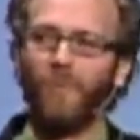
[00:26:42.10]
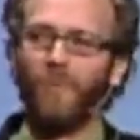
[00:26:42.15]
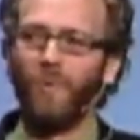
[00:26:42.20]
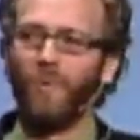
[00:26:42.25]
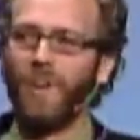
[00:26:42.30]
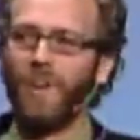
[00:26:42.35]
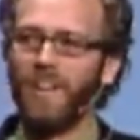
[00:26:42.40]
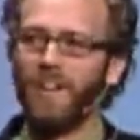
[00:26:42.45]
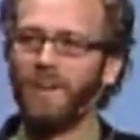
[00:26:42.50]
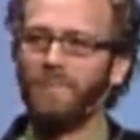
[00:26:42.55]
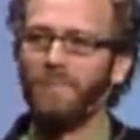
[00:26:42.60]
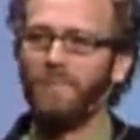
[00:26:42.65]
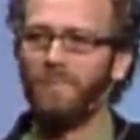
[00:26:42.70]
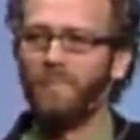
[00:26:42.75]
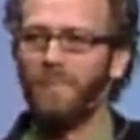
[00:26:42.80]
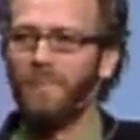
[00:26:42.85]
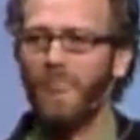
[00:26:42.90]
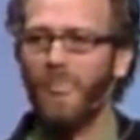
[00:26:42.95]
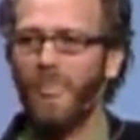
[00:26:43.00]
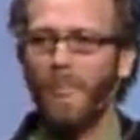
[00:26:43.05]
when
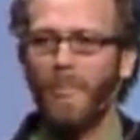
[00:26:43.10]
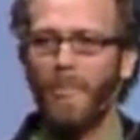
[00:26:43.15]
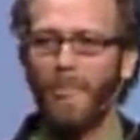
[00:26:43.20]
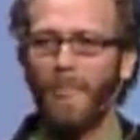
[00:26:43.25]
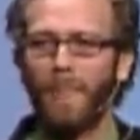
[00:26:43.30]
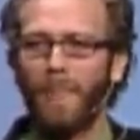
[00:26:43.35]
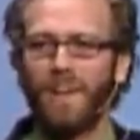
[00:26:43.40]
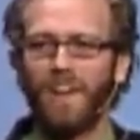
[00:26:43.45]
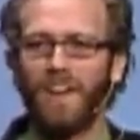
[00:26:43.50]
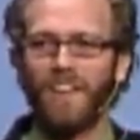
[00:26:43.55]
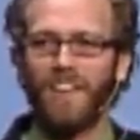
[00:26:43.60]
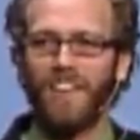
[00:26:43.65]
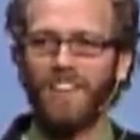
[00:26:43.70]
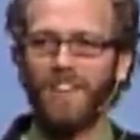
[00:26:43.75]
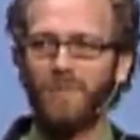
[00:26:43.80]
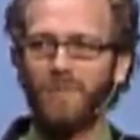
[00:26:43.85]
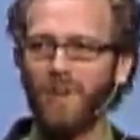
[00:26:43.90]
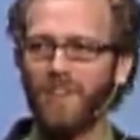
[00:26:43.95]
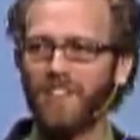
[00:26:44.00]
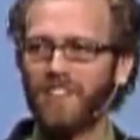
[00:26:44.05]
he
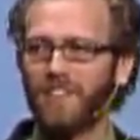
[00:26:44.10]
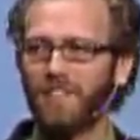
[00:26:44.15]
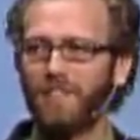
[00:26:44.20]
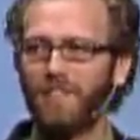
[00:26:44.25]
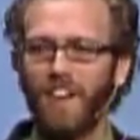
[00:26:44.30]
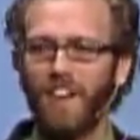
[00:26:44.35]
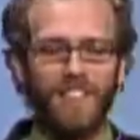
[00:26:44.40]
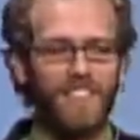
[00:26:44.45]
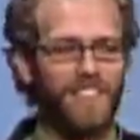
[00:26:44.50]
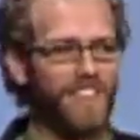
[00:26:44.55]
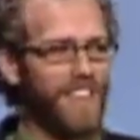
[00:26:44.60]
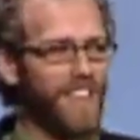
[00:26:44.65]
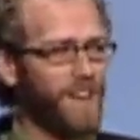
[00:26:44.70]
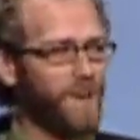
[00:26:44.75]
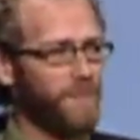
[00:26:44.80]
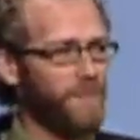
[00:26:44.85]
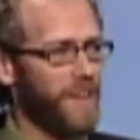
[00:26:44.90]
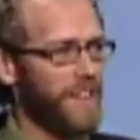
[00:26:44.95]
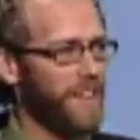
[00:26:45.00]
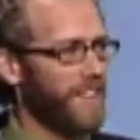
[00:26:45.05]
went to fight the
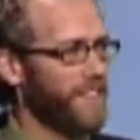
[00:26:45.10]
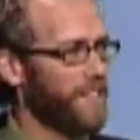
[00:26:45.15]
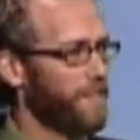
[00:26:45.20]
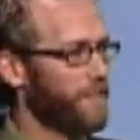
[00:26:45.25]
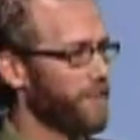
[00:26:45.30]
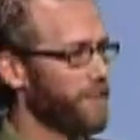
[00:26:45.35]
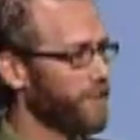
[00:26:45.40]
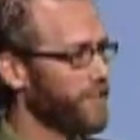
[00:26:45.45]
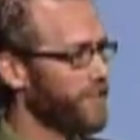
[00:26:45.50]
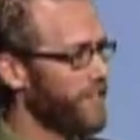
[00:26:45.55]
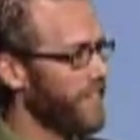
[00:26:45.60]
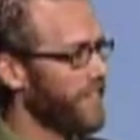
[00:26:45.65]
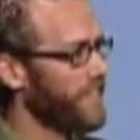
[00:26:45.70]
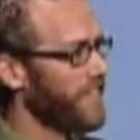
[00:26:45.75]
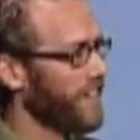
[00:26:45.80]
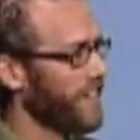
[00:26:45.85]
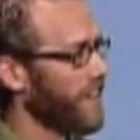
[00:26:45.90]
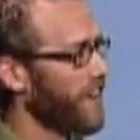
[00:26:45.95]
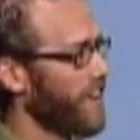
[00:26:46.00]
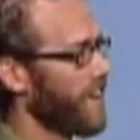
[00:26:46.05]
enemy, the first thing that
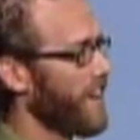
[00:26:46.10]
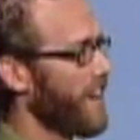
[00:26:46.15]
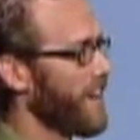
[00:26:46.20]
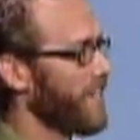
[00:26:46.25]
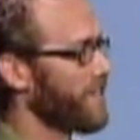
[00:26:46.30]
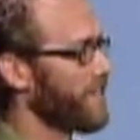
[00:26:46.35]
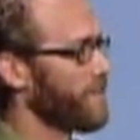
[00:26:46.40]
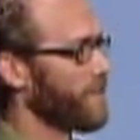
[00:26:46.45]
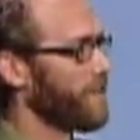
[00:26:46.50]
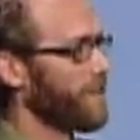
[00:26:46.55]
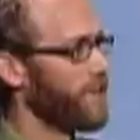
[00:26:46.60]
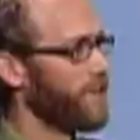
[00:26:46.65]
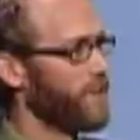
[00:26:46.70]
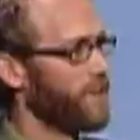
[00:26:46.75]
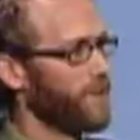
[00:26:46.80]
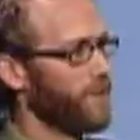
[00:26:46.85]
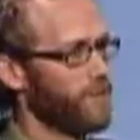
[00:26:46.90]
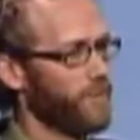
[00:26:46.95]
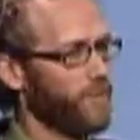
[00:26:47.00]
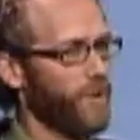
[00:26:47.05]
God asked him to do
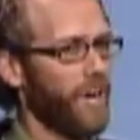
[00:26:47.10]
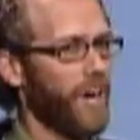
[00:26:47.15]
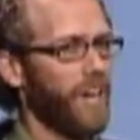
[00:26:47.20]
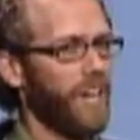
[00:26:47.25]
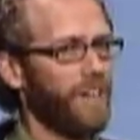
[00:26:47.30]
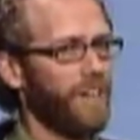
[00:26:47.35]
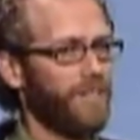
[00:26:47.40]
was what?